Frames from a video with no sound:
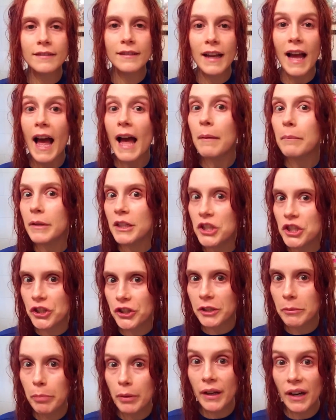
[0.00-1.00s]
And be sure
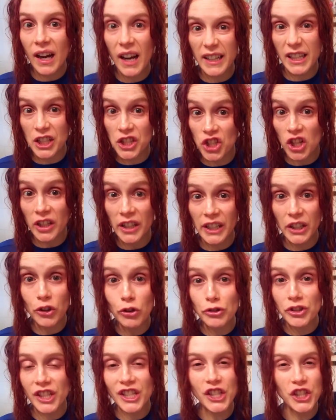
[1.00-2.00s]
to put on a junky
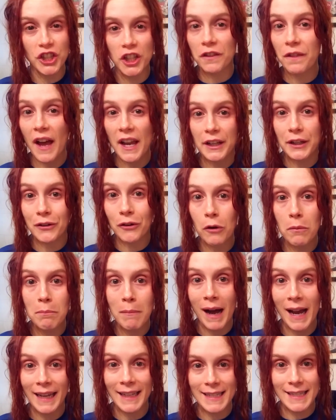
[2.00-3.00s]
old t-shirt that you don't
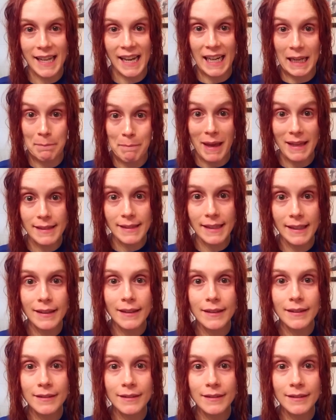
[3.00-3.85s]
mind getting messy.